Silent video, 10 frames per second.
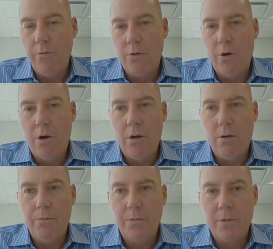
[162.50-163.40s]

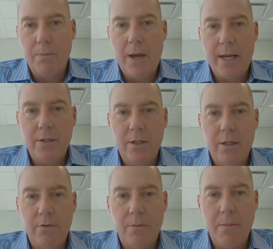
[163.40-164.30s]
overall
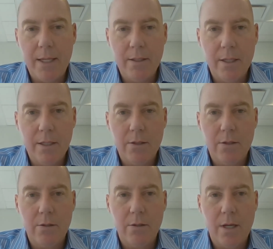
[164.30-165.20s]
capacity of the
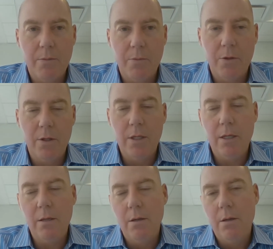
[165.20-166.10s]
maintenance
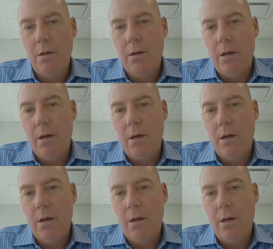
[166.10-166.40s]
capability